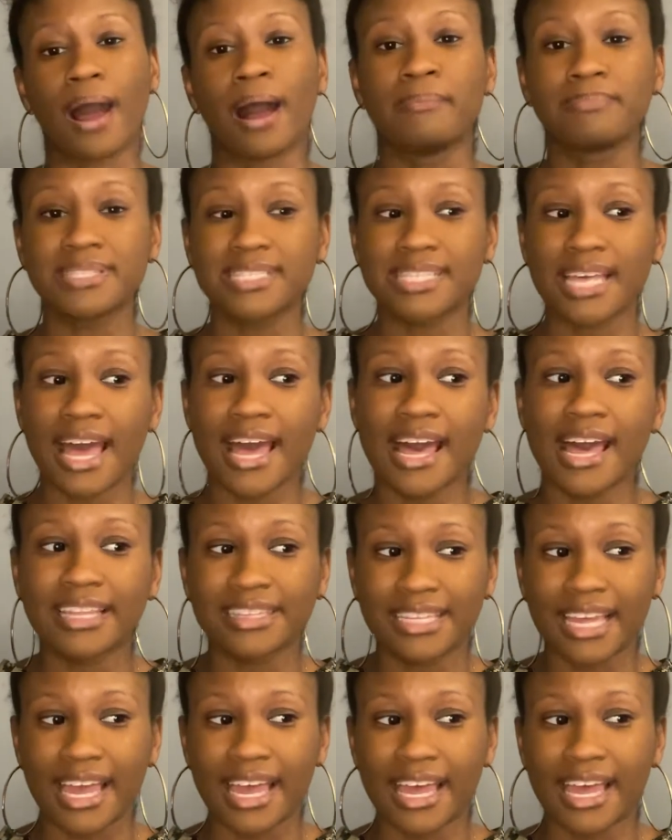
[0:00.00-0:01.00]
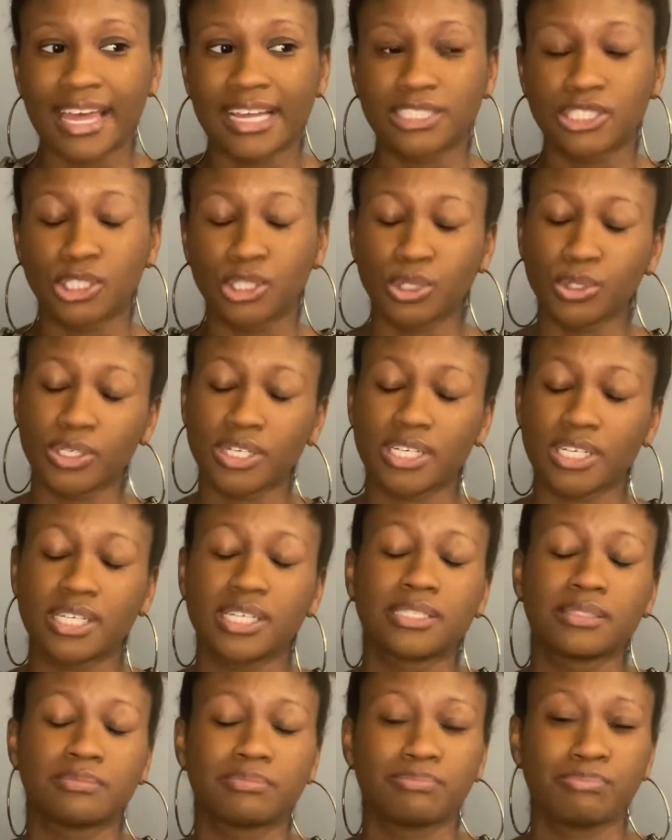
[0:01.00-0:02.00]
I'm sad that
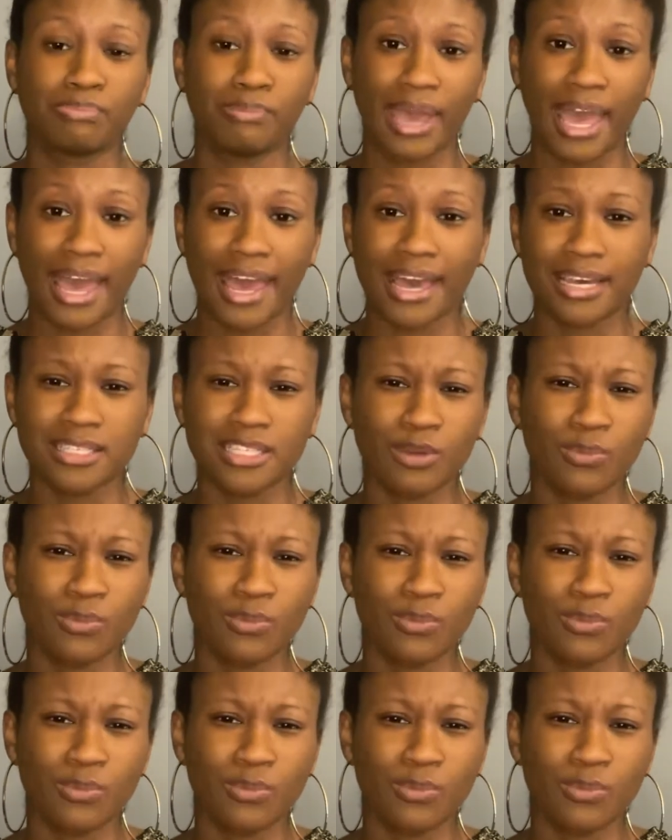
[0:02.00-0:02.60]
DeLuca passed.